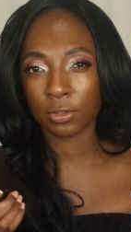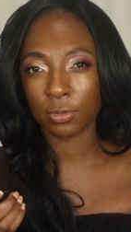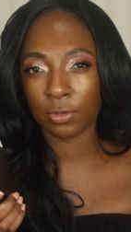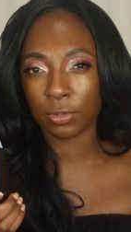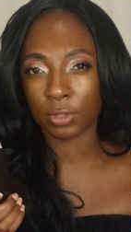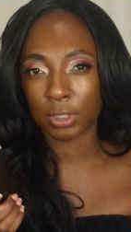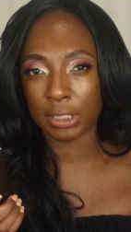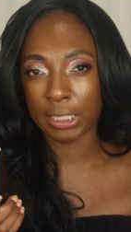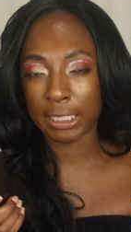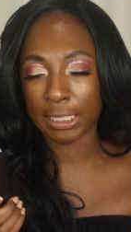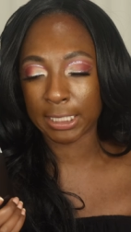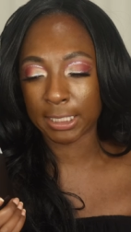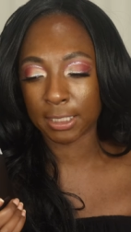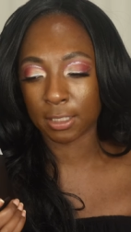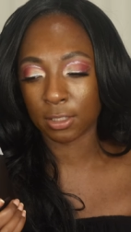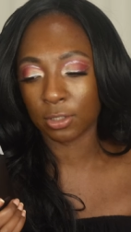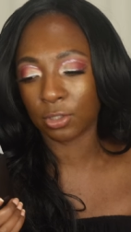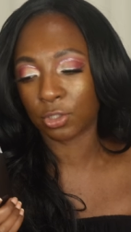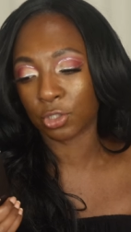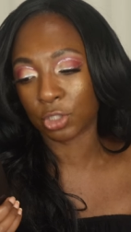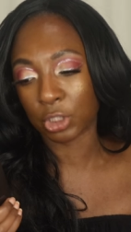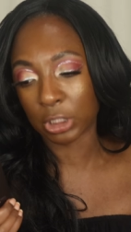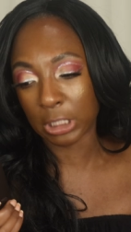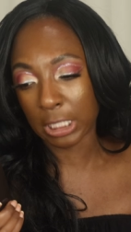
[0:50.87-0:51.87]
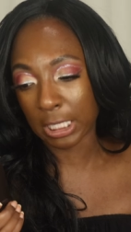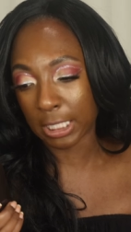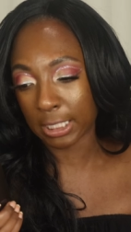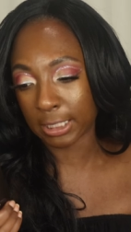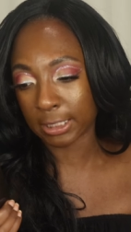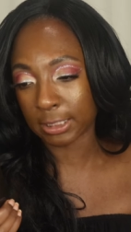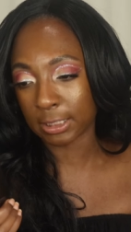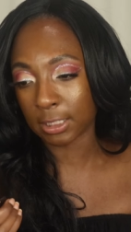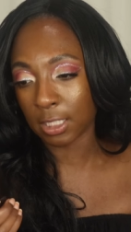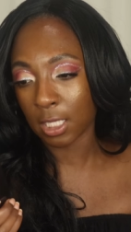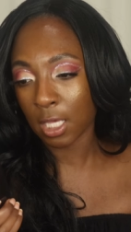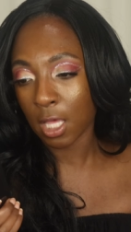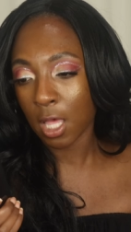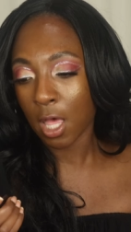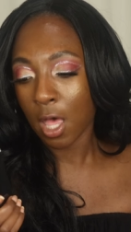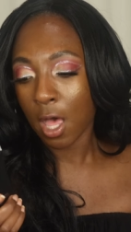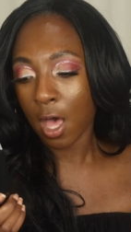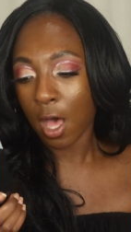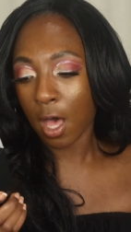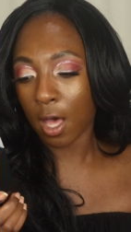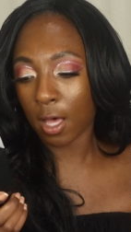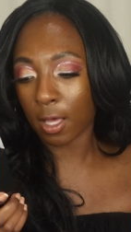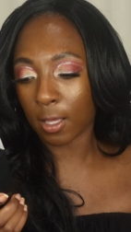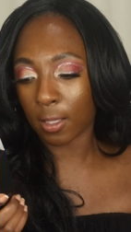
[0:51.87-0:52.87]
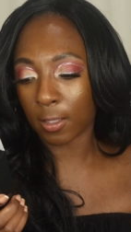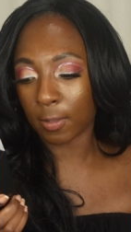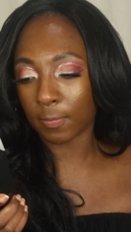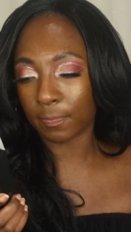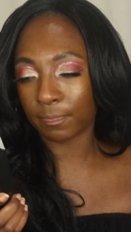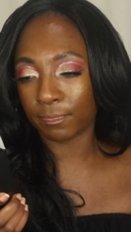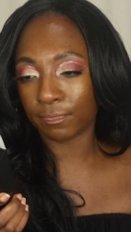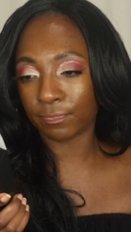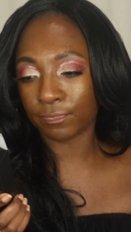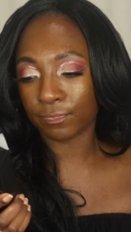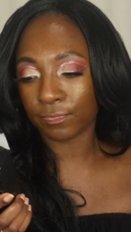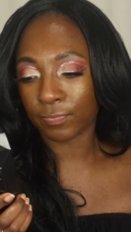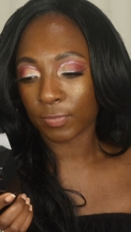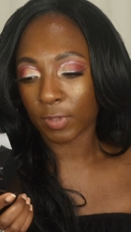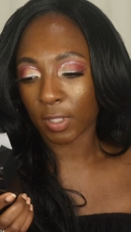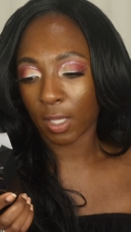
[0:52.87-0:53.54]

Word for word: Guerlain, Guerlain, um,